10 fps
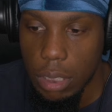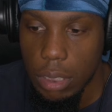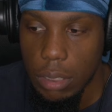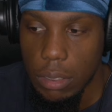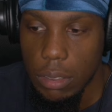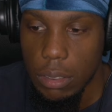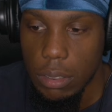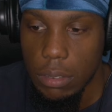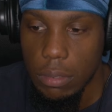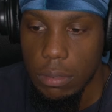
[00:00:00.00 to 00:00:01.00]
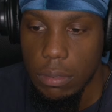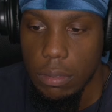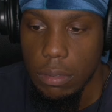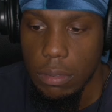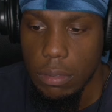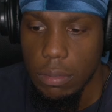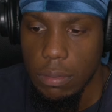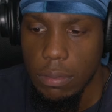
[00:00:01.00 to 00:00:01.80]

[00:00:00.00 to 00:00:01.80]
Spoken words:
Nothing is said.